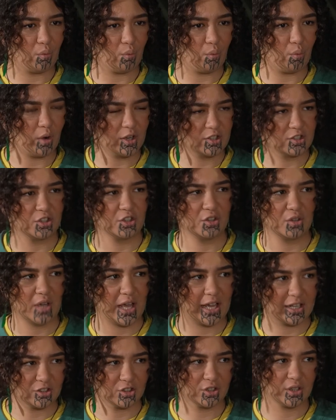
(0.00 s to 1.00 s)
what do you
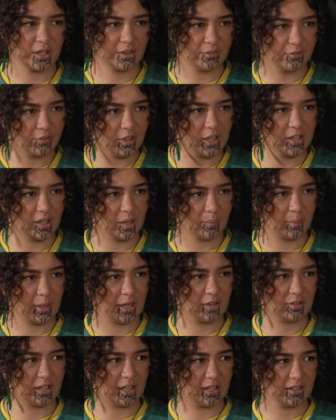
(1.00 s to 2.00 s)
actually feel
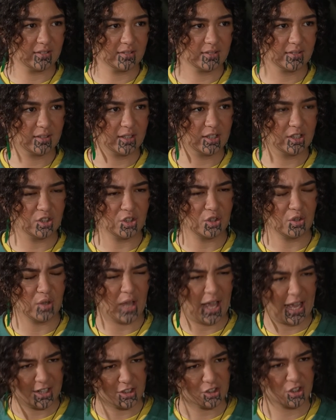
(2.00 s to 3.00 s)
about things. Do you
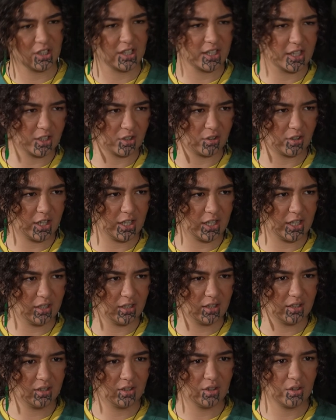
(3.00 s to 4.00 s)
actually agree,
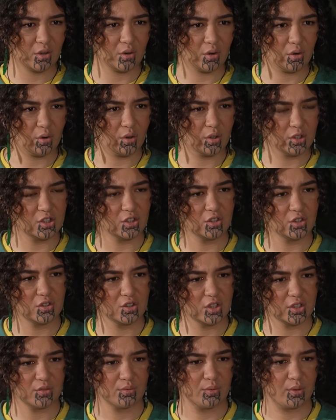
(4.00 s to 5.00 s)
or do you
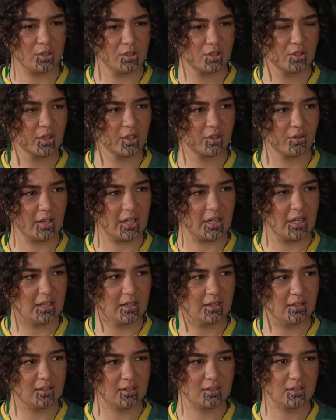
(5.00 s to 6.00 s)
just want to
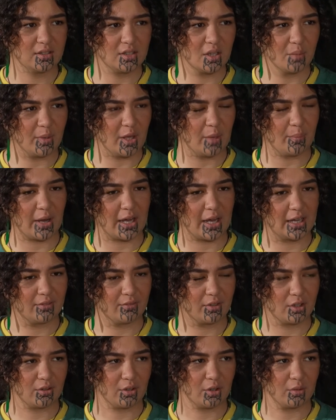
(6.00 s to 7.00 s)
agree to be a part
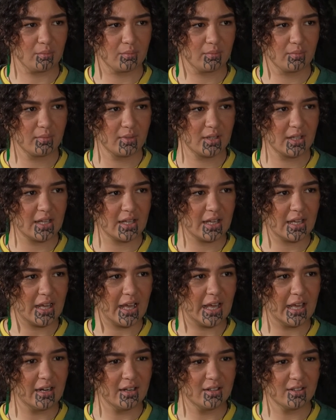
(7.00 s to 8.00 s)
of a group?
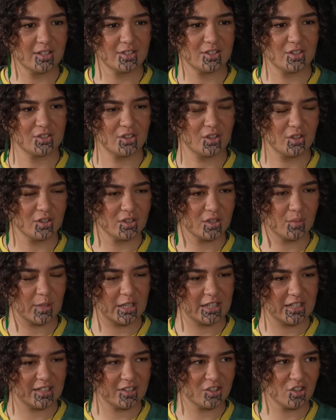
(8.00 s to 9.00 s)
And this is not to
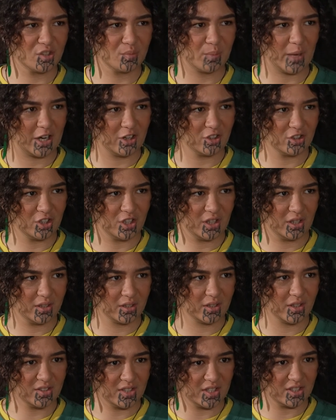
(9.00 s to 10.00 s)
be like disparaging,
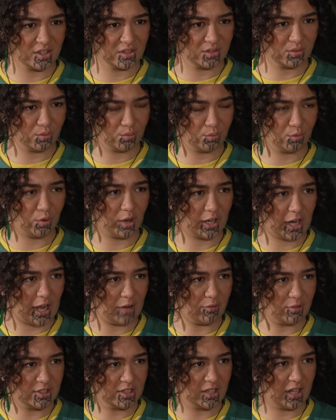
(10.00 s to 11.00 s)
because this is what
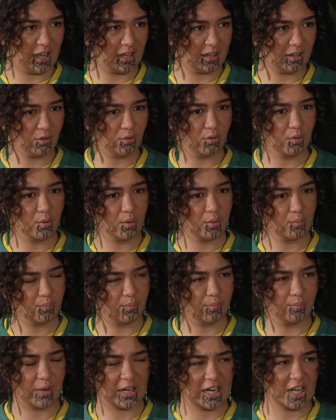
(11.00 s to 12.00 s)
I was like,
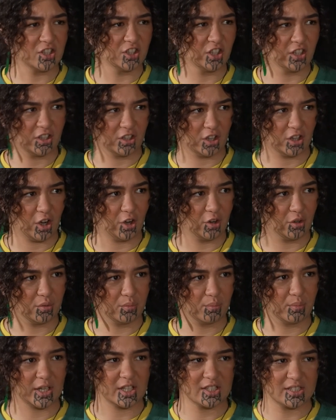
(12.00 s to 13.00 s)
but I didn't know
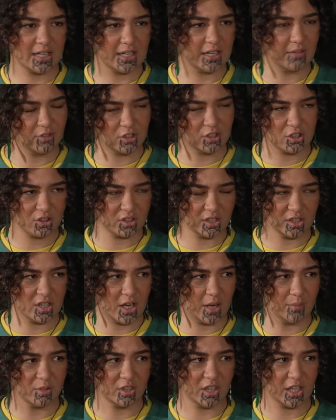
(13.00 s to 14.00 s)
because I never took the
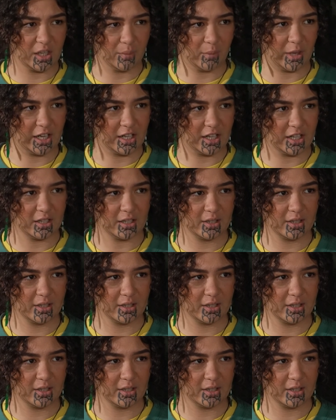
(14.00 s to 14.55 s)
time to think about it